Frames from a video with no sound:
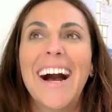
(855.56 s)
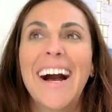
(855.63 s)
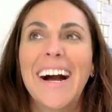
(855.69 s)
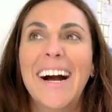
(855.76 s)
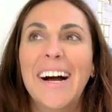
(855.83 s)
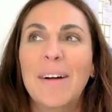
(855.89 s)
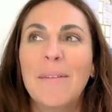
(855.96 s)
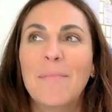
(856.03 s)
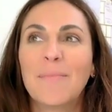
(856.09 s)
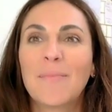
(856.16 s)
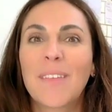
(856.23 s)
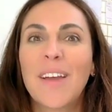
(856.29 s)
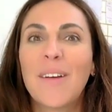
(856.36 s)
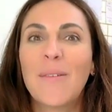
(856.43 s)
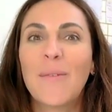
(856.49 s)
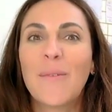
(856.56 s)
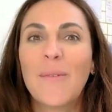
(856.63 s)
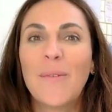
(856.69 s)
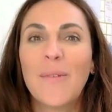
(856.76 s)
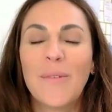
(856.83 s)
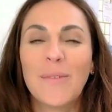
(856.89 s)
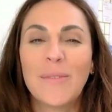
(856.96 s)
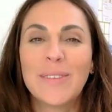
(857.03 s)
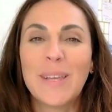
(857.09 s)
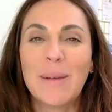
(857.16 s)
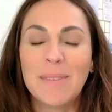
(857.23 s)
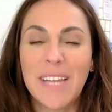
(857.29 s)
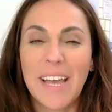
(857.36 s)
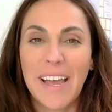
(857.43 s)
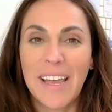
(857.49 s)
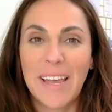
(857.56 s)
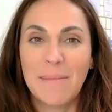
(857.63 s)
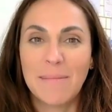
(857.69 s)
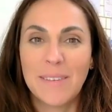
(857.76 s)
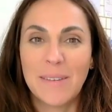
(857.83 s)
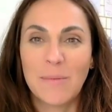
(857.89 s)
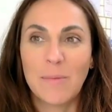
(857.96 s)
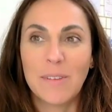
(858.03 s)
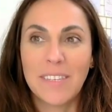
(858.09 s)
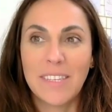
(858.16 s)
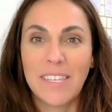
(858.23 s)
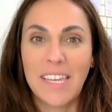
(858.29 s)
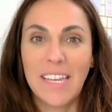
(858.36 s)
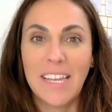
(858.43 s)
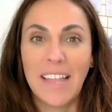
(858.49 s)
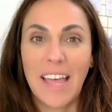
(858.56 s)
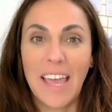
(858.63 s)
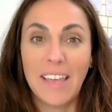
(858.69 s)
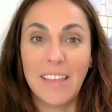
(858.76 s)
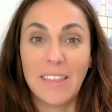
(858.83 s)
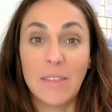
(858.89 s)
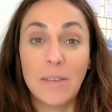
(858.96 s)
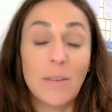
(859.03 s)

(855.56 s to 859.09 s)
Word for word: um, sometimes we'll see like